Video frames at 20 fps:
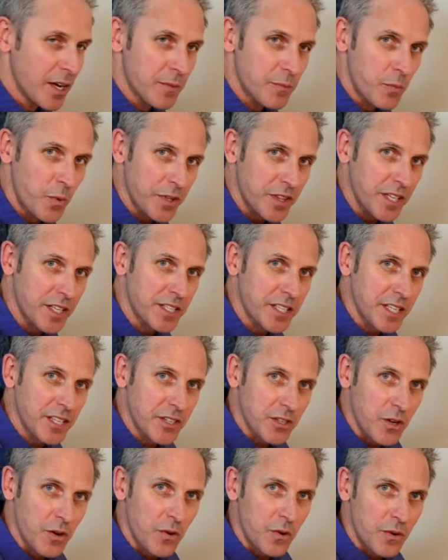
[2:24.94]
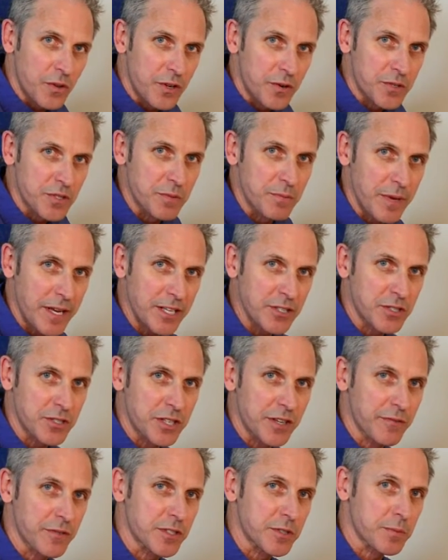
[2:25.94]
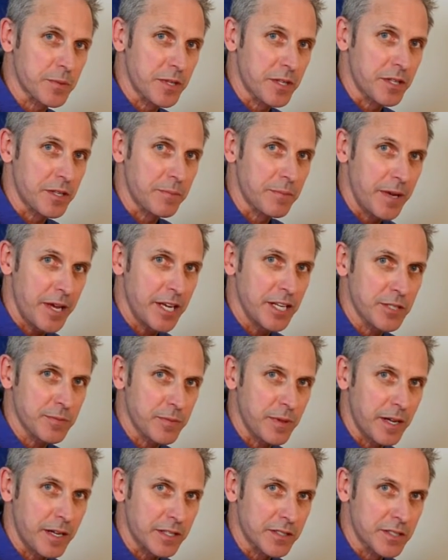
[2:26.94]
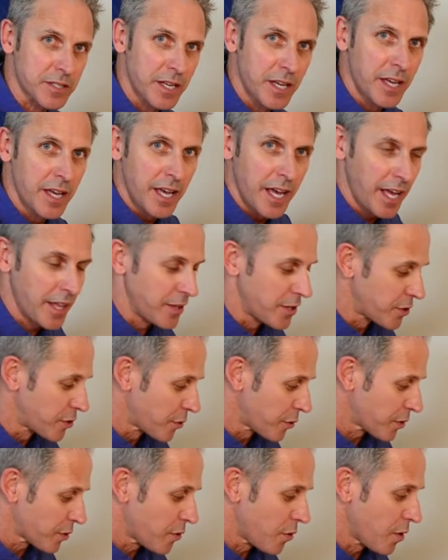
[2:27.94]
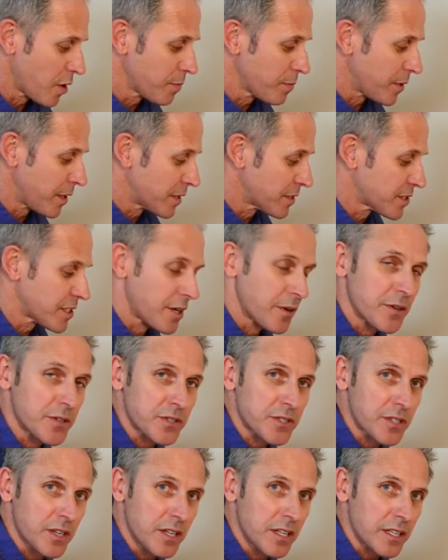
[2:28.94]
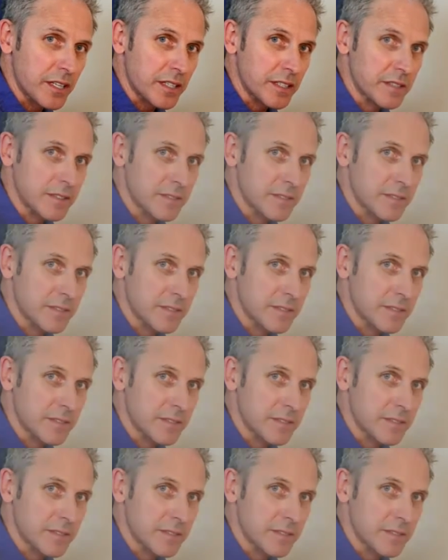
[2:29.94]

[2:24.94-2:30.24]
What they didn't know, there was a major difference between the beige plugs and the decor plugs they were installing.